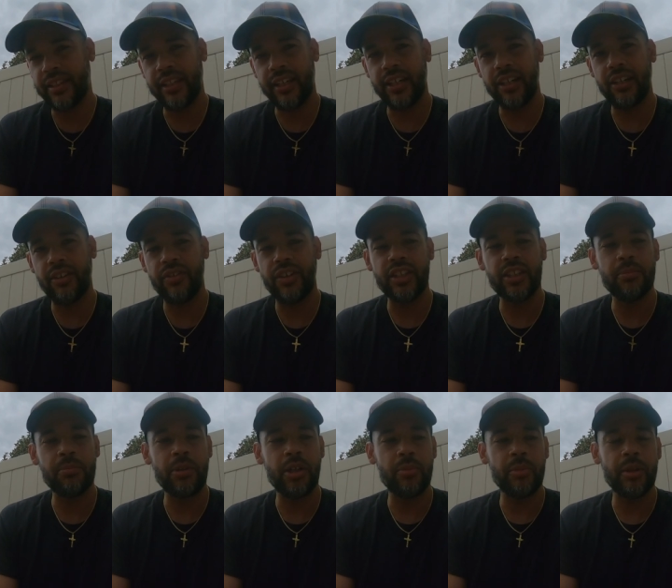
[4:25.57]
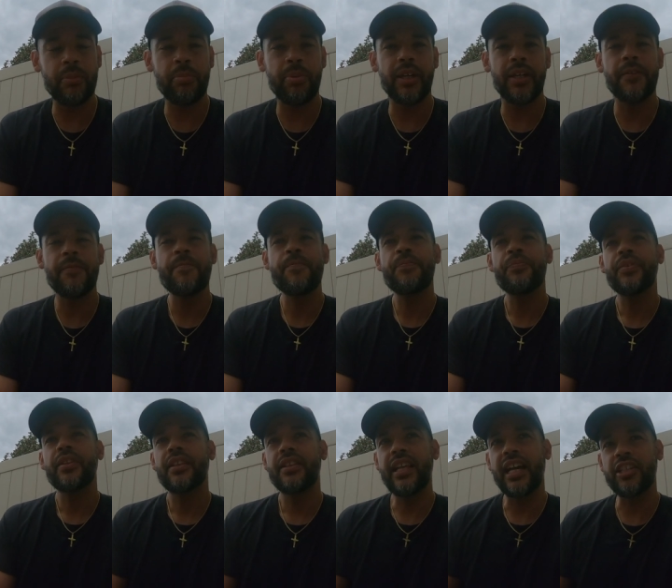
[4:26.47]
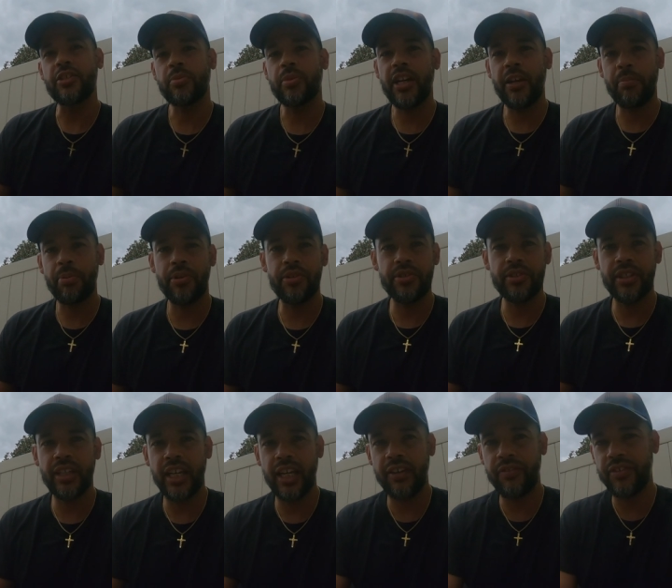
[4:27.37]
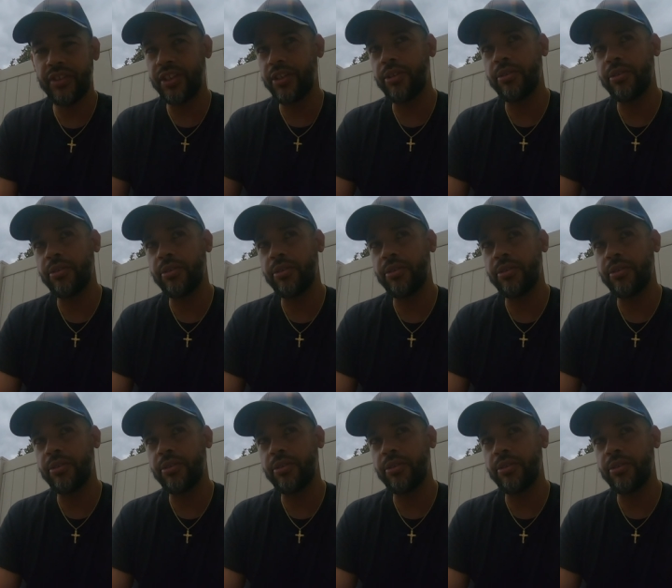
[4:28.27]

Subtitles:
think of at the moment. But that's what I personally have in there